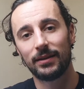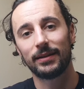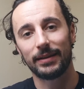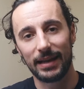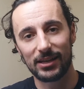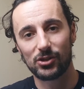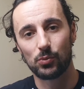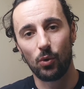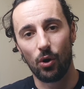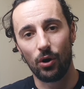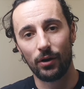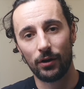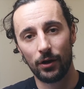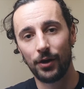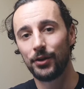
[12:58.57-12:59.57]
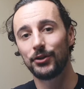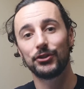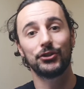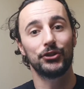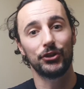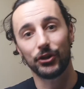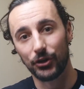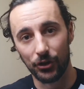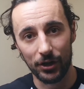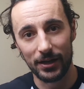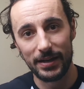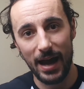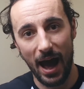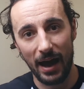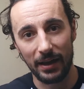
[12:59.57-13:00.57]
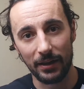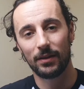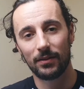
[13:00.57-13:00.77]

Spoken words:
Guess what? You're gonna die.